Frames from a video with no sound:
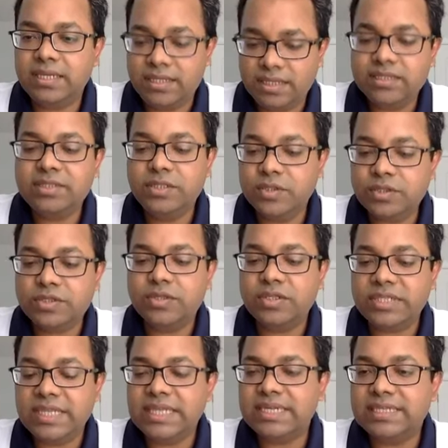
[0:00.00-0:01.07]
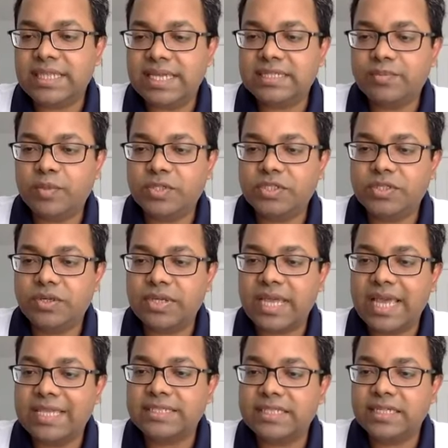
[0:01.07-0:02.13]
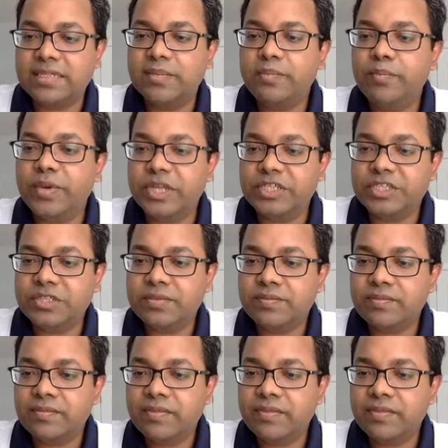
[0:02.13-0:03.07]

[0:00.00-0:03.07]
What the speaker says: years as a postdoc as a bridge.